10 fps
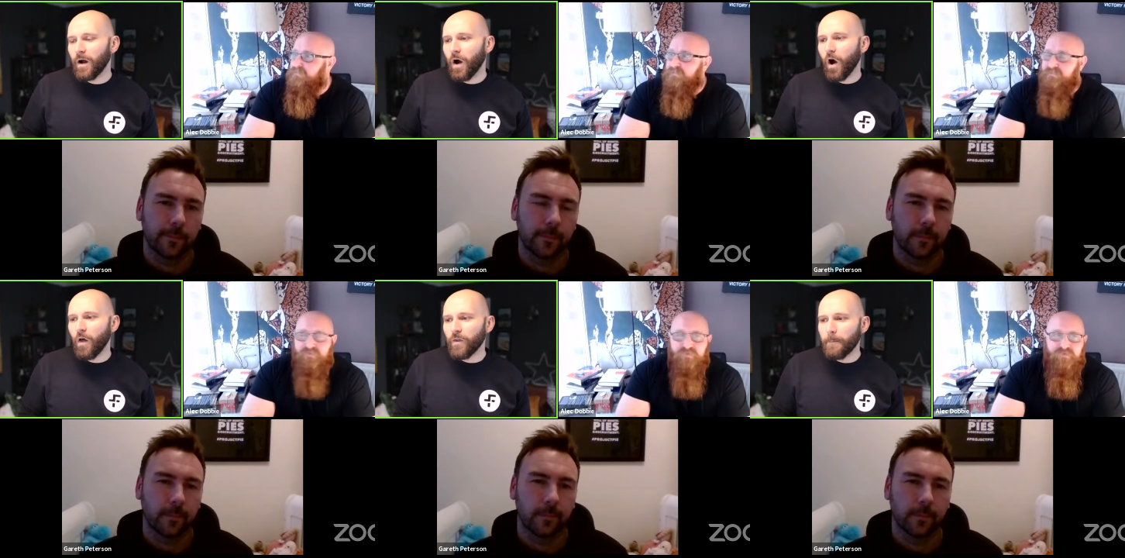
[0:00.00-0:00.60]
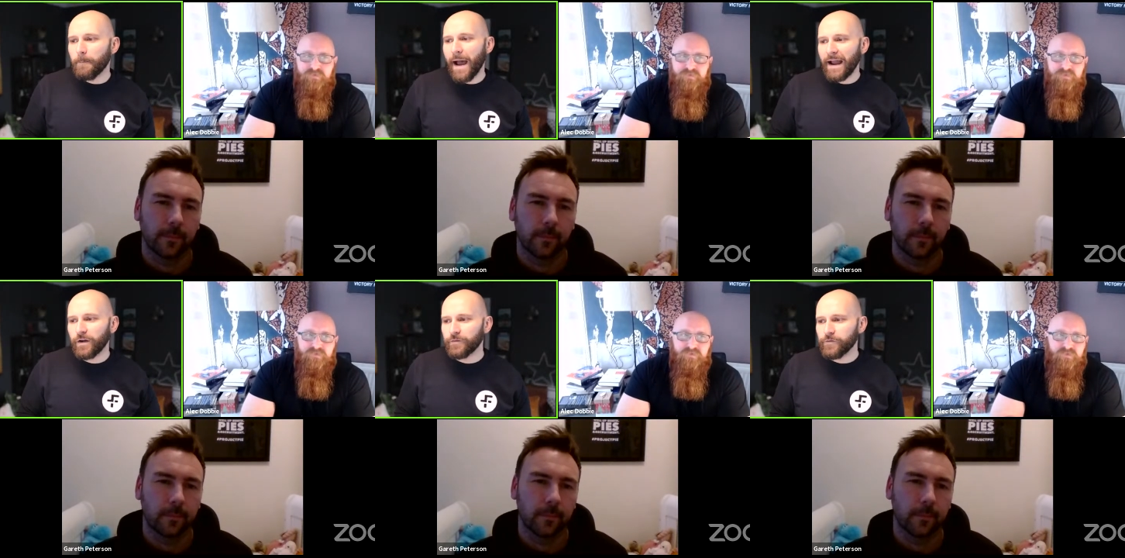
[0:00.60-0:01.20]
Speaker 1: on the
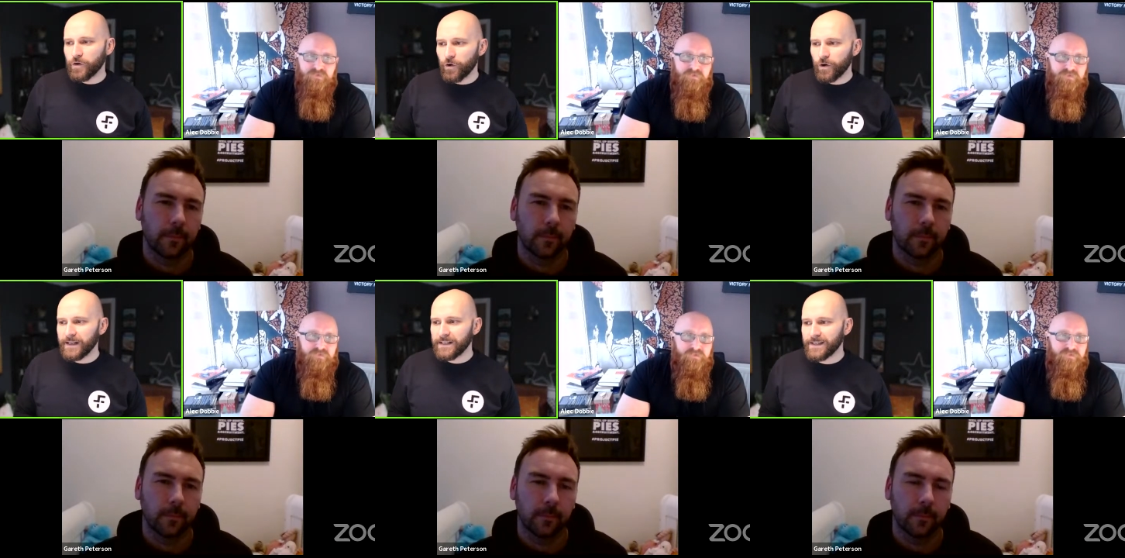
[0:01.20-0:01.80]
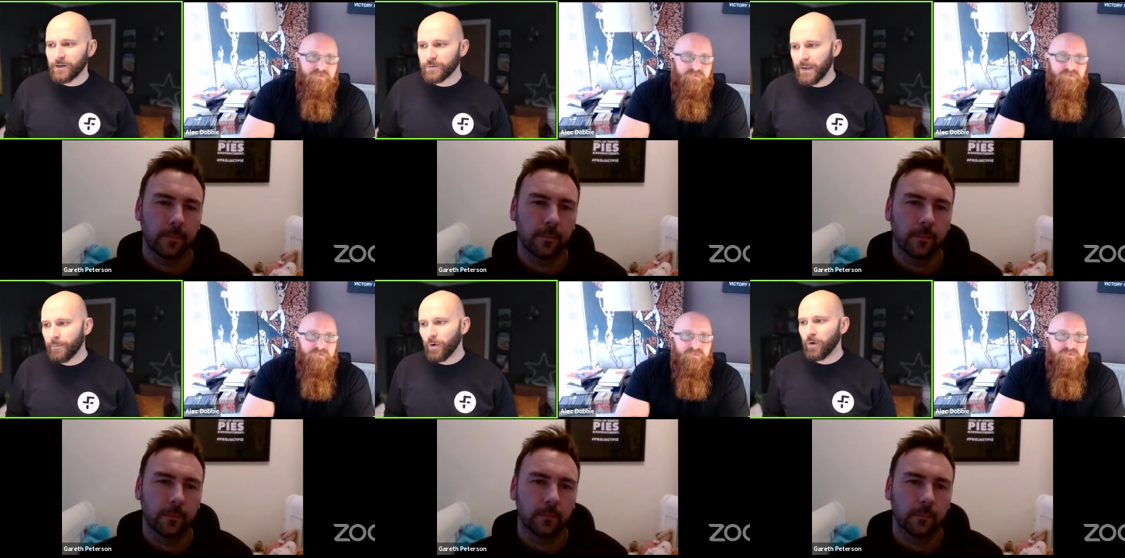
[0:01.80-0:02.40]
back of recruiting
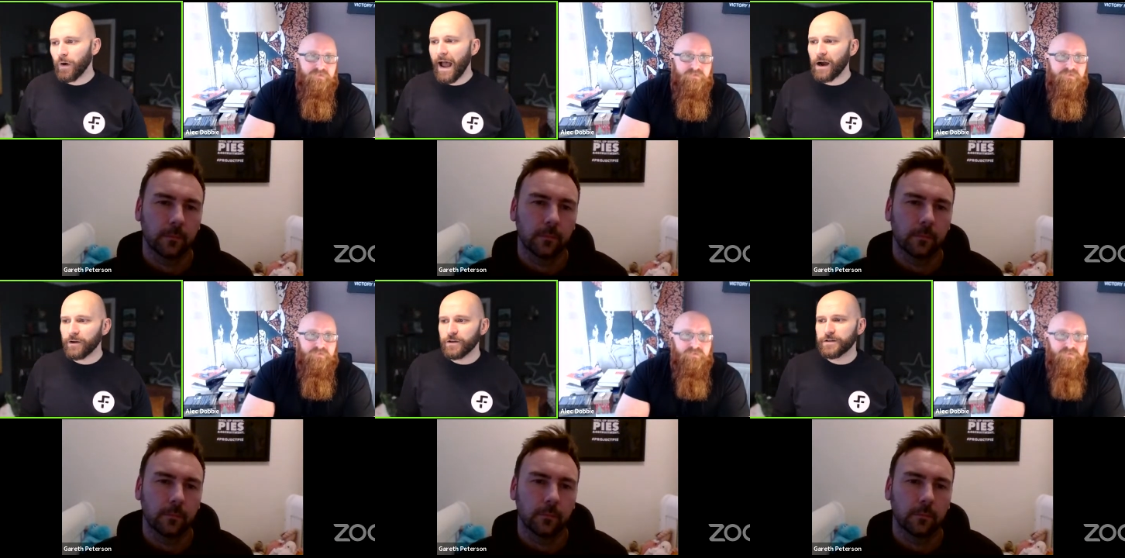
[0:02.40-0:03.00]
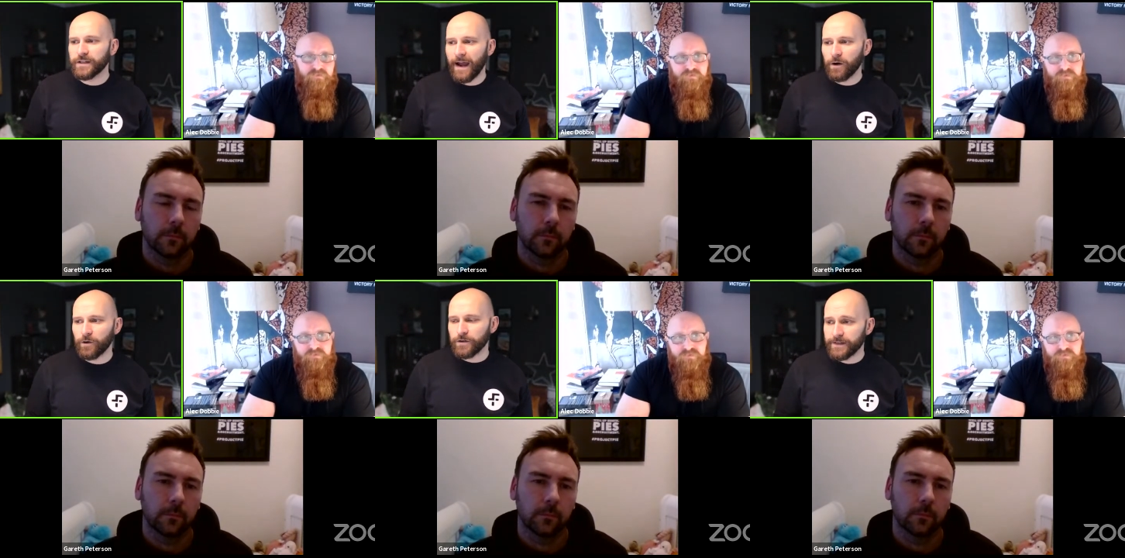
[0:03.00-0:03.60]
salespeople, how do you
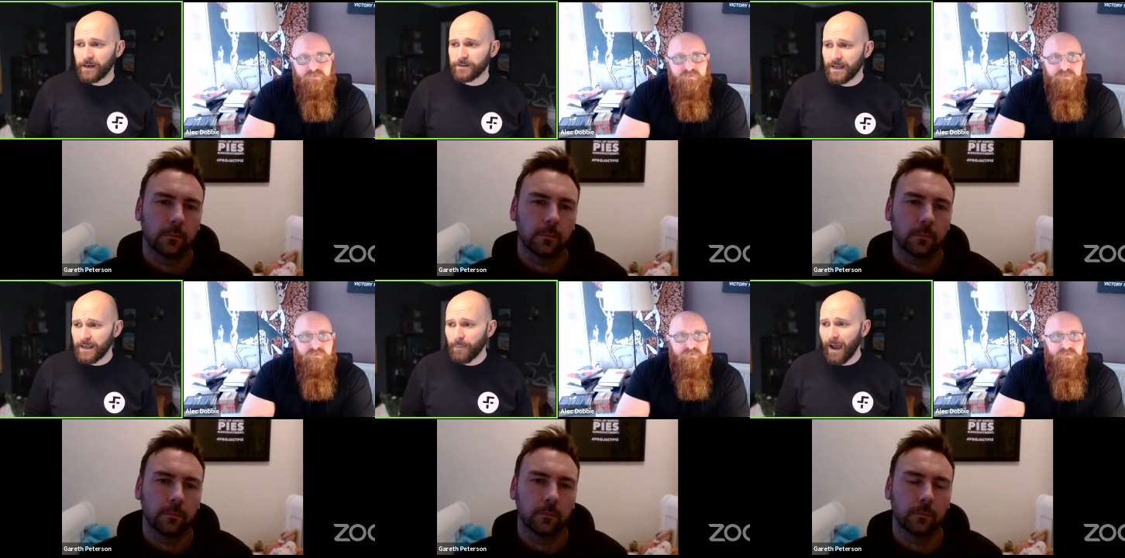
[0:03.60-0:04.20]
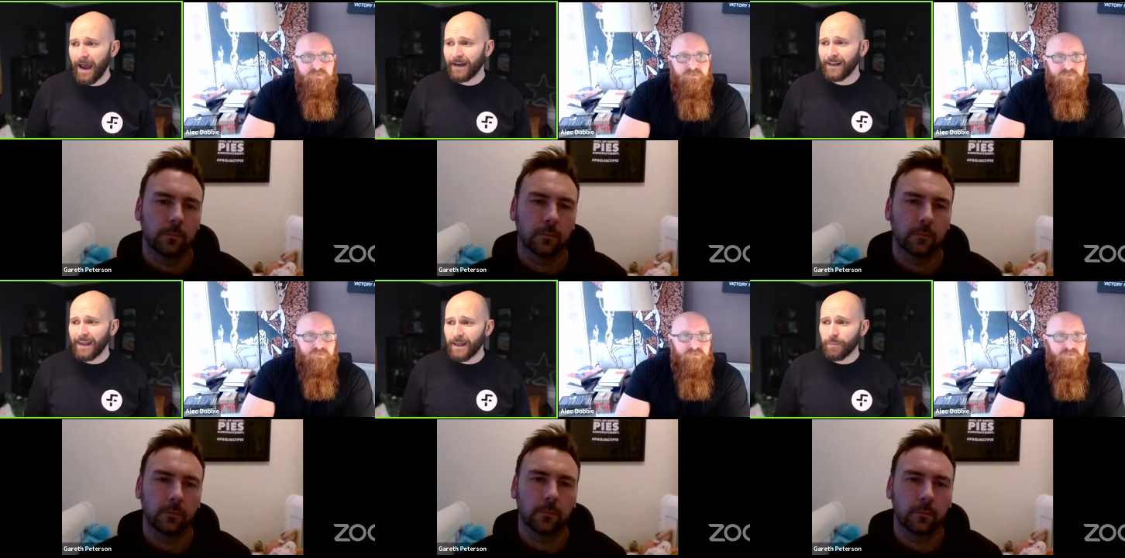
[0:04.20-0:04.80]
scale your sales team
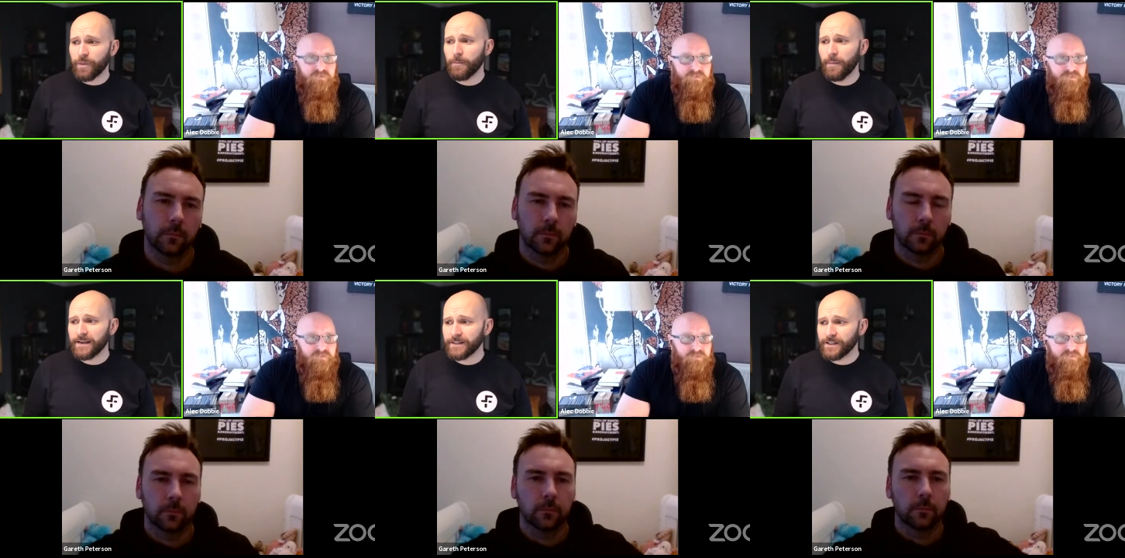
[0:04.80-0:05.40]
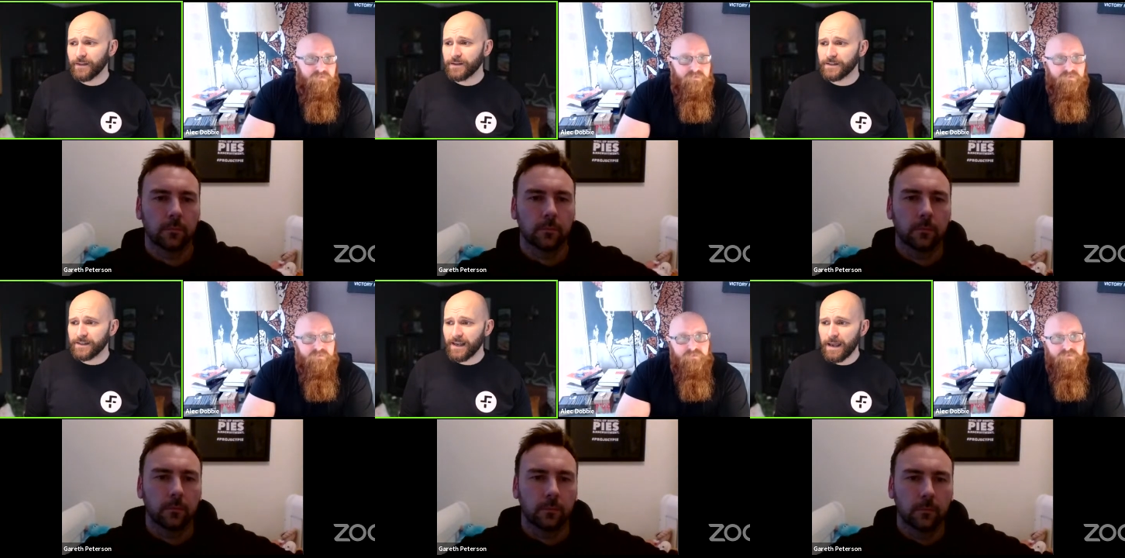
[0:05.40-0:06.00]
and keep the messaging the
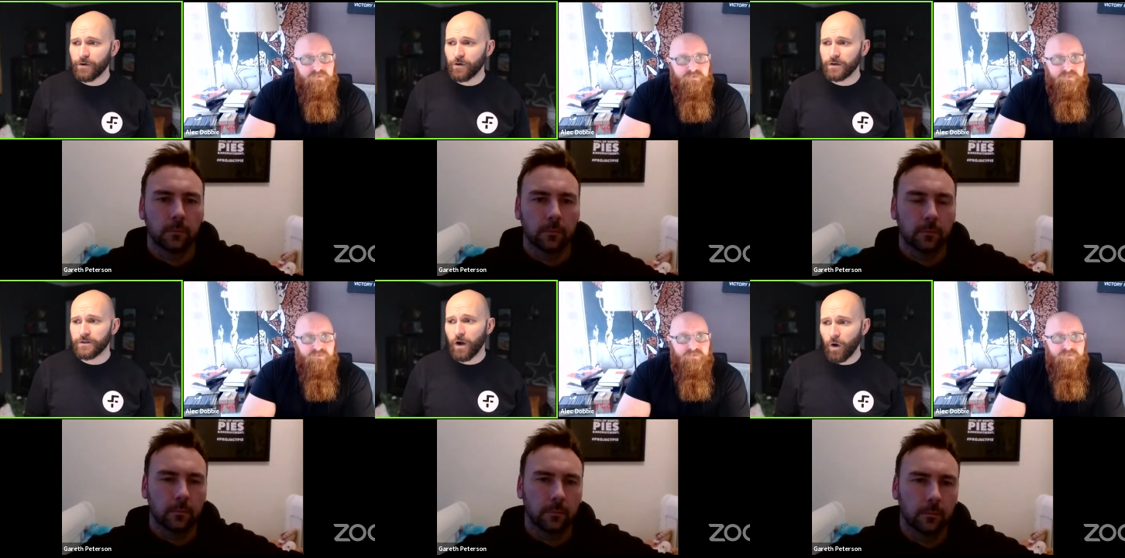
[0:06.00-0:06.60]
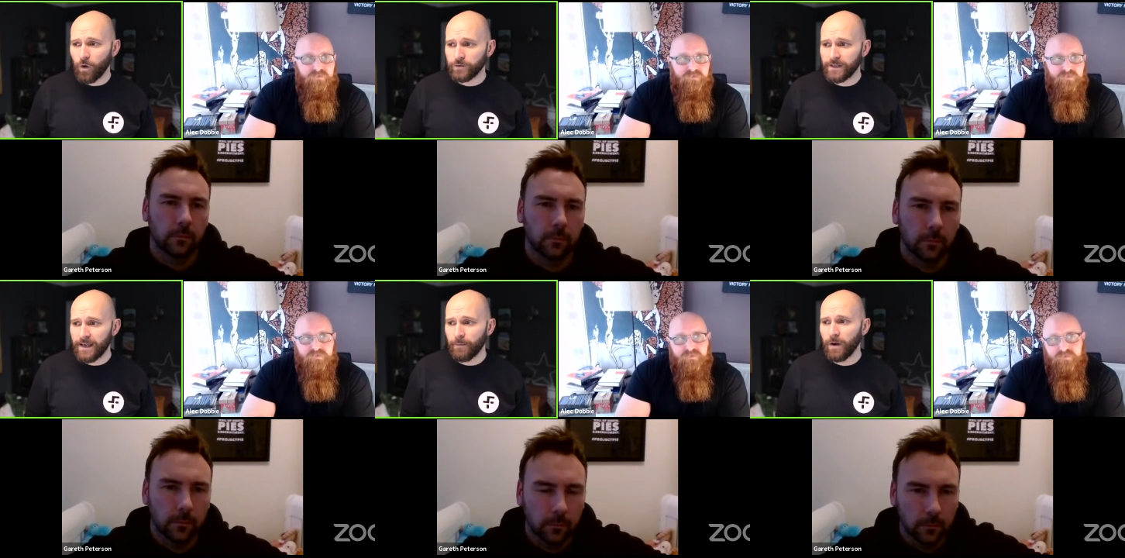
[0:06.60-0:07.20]
same across the whole
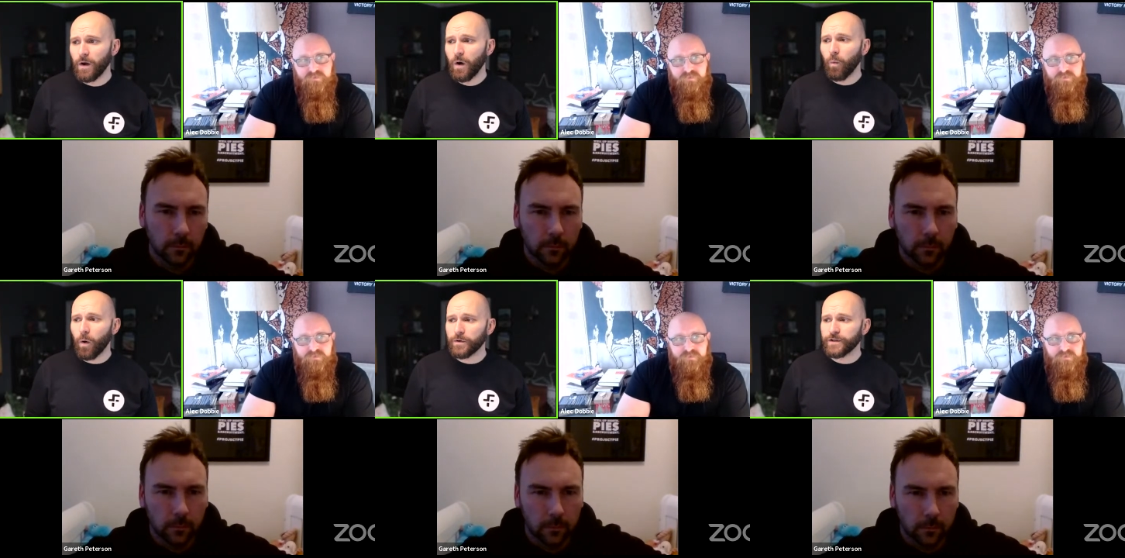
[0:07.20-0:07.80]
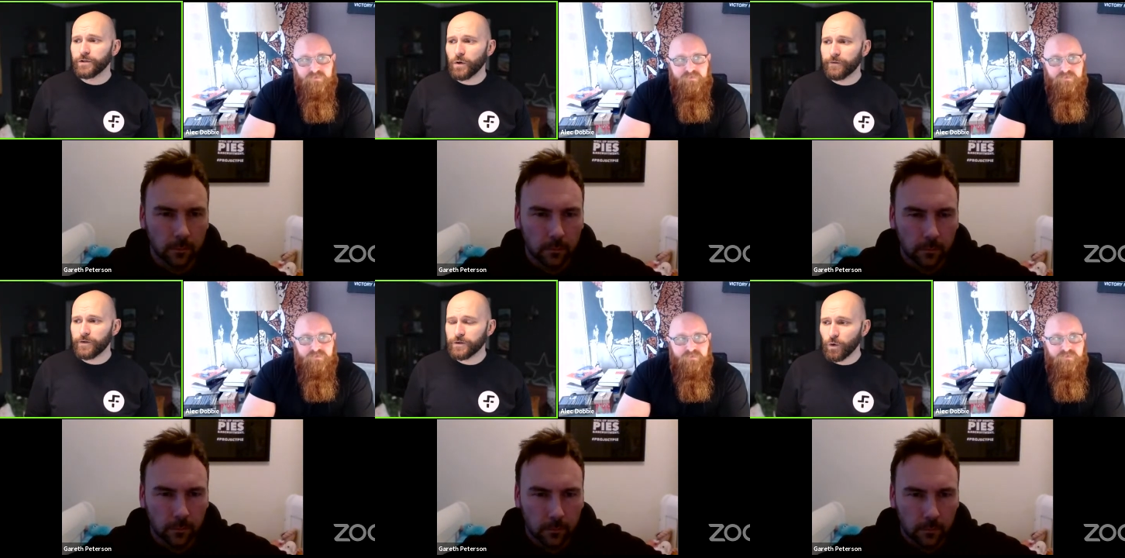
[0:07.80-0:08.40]
team? What would you do
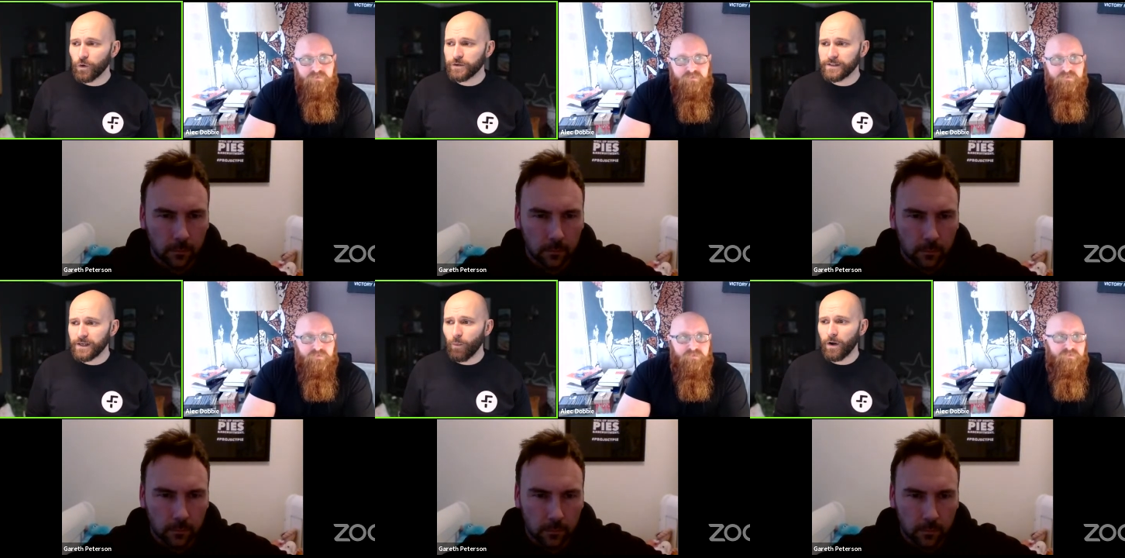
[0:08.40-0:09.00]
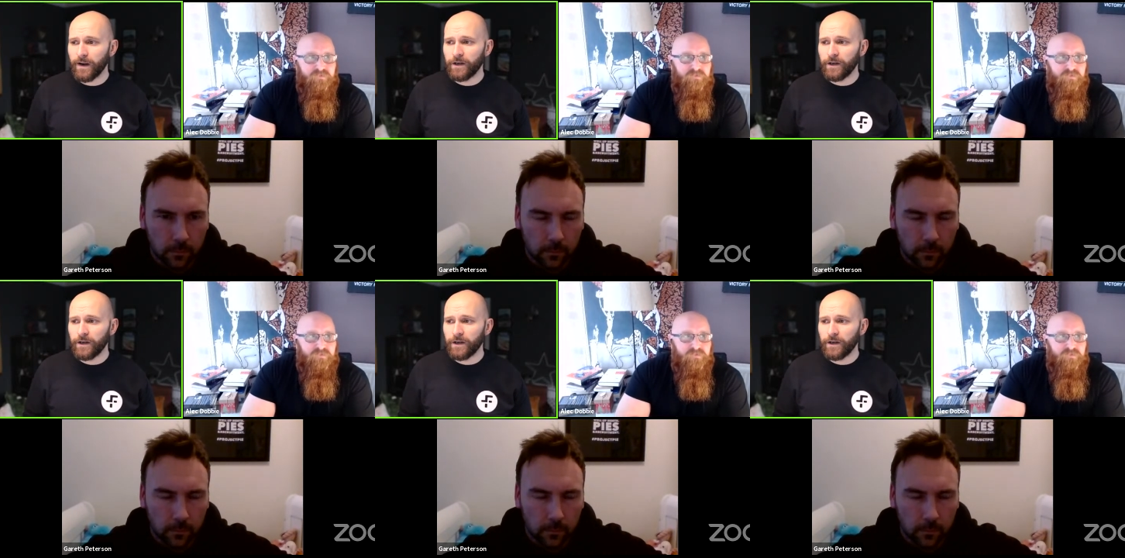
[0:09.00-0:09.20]
if you saw someone in